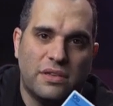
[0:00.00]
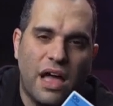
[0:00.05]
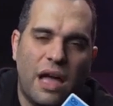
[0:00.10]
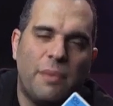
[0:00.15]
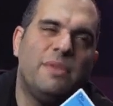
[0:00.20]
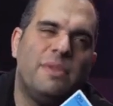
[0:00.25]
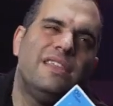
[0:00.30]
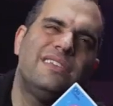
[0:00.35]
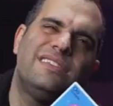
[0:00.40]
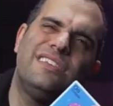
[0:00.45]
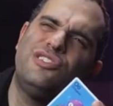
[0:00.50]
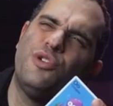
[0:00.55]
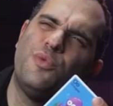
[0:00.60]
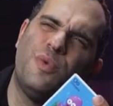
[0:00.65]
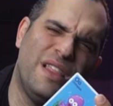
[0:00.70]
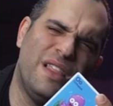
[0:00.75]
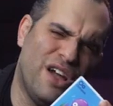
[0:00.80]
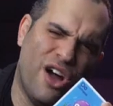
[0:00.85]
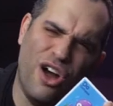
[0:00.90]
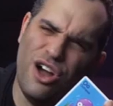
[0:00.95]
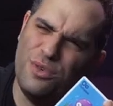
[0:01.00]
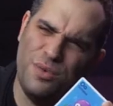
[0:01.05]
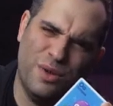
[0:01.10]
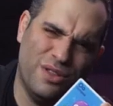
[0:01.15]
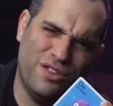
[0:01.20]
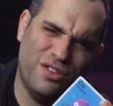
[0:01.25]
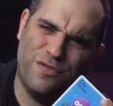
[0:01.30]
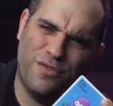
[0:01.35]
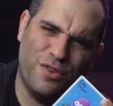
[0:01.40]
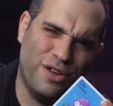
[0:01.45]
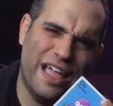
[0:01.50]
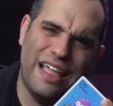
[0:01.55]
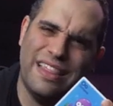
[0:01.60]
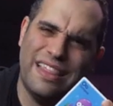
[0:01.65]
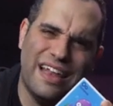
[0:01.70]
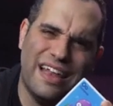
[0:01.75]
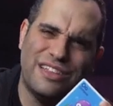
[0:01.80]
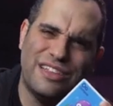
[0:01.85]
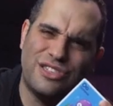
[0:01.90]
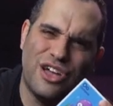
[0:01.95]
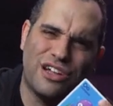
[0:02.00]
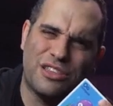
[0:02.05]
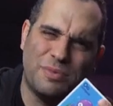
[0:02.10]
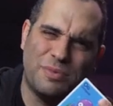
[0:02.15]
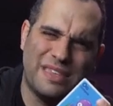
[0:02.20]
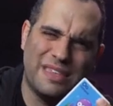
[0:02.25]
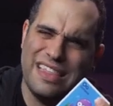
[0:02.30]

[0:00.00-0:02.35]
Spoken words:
I mean, this is a really hard one to forget that it's octopus.